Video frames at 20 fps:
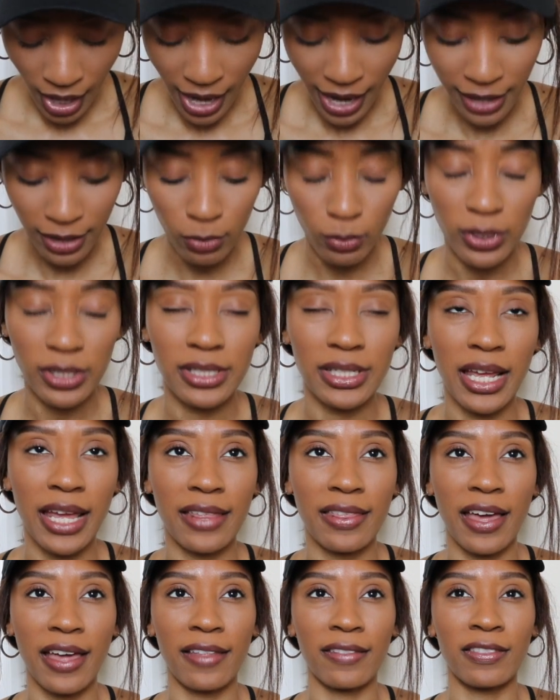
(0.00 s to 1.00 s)
I don't want to say
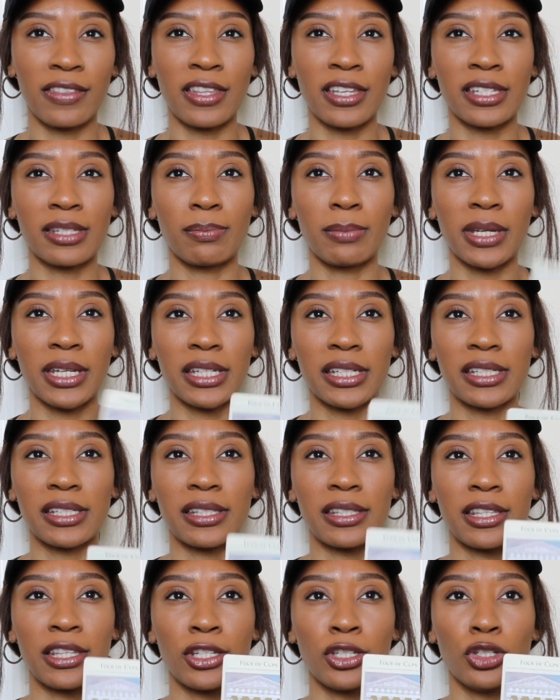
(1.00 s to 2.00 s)
that this means
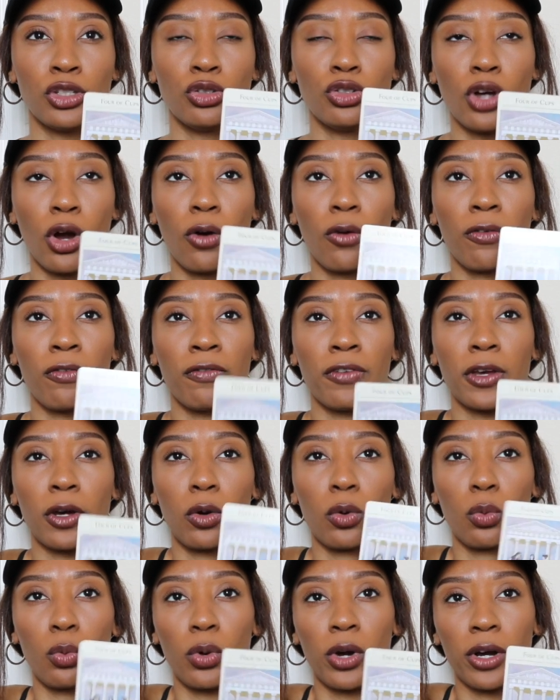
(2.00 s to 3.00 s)
you don't
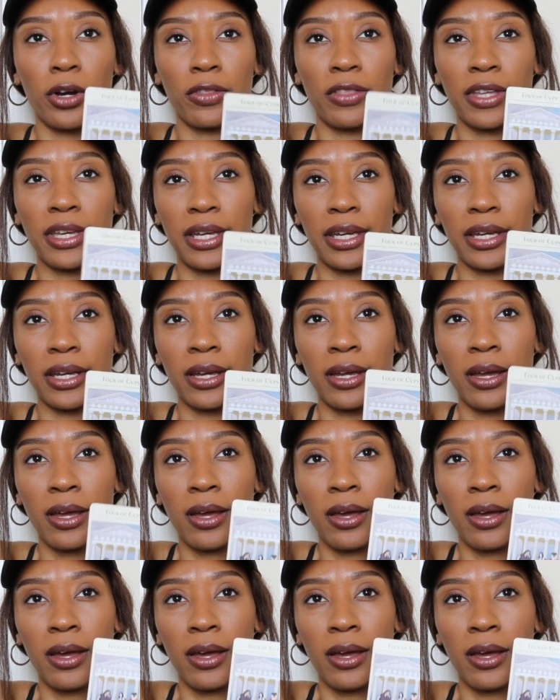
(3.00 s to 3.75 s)
feel worthy